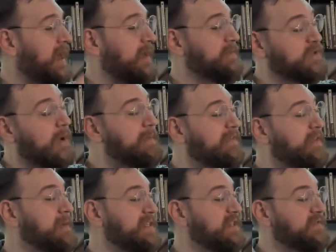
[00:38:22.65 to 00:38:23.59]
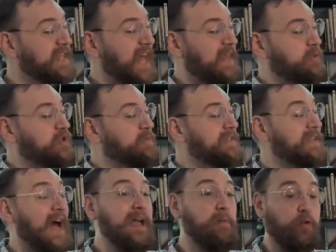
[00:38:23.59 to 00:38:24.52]
So I'm giving myself 10, which means
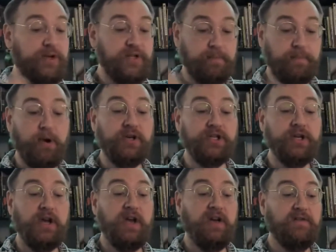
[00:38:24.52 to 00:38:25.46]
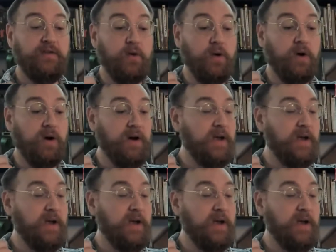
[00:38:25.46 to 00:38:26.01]
I am going to push for